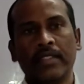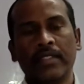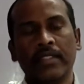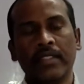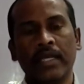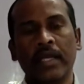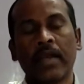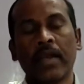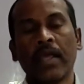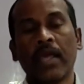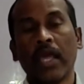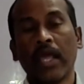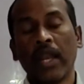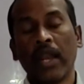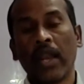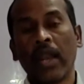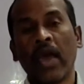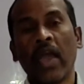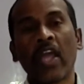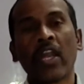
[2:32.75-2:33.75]
here
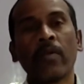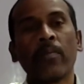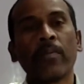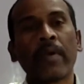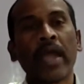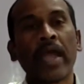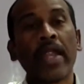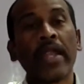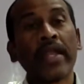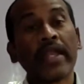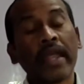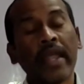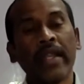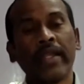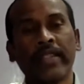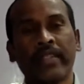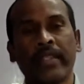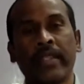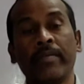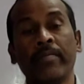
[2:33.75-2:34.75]

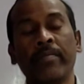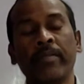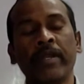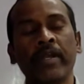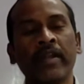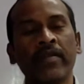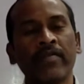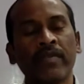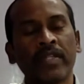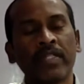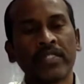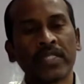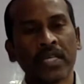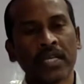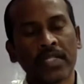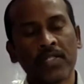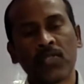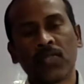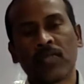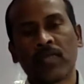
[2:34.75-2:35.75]
9.83 meter per
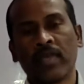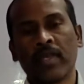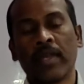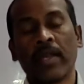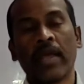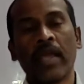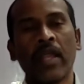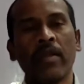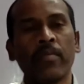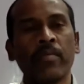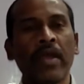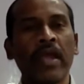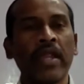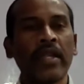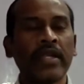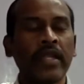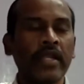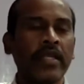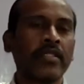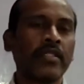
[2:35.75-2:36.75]
second square,
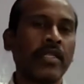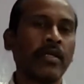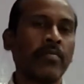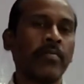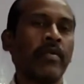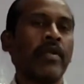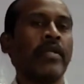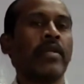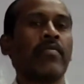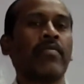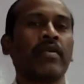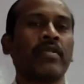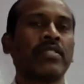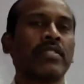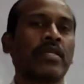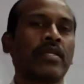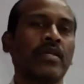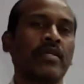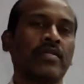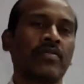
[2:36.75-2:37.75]
9.83 meter per
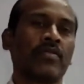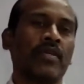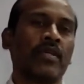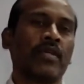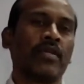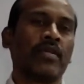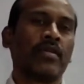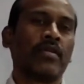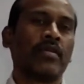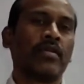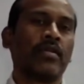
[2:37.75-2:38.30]
second square,